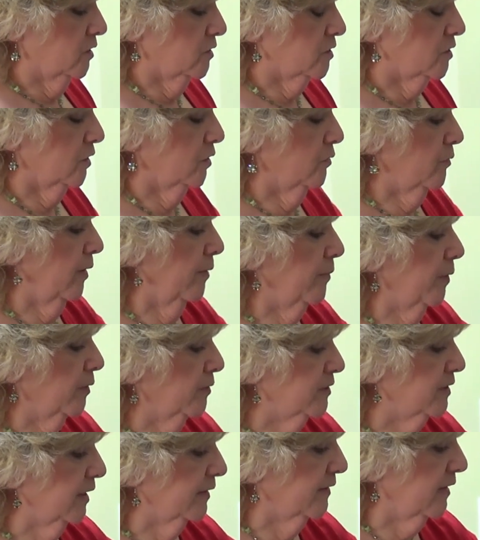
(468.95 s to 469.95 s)
So I'm going to
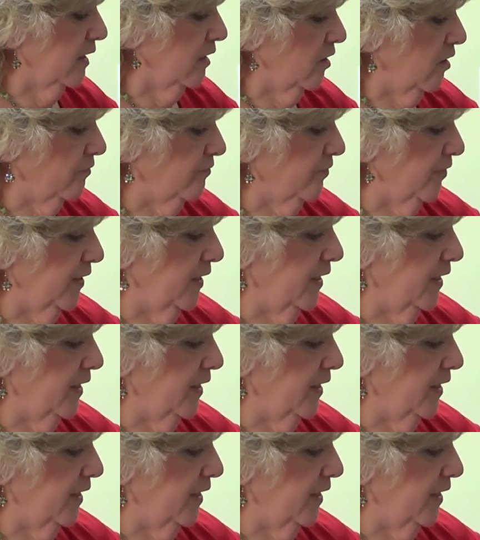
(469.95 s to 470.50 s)
set that off the